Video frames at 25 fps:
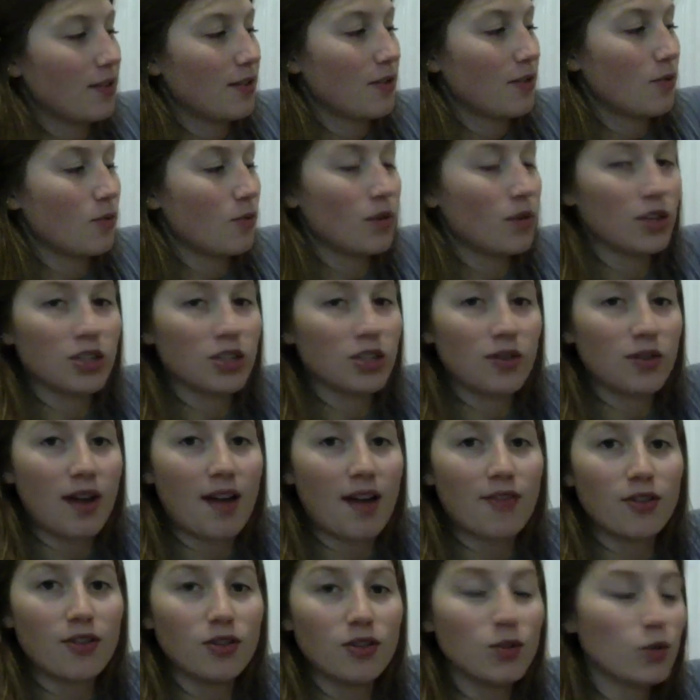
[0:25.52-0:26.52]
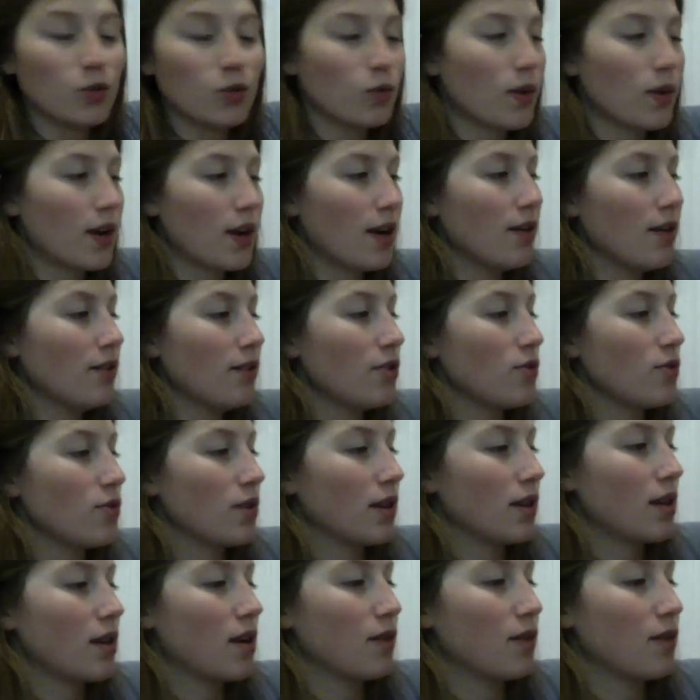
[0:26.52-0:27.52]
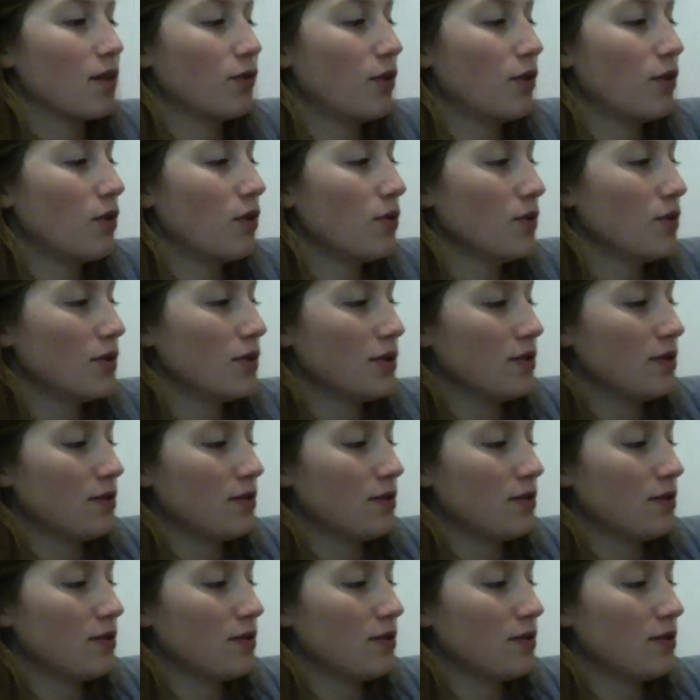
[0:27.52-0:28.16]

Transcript: Once you have your square, you can unfold,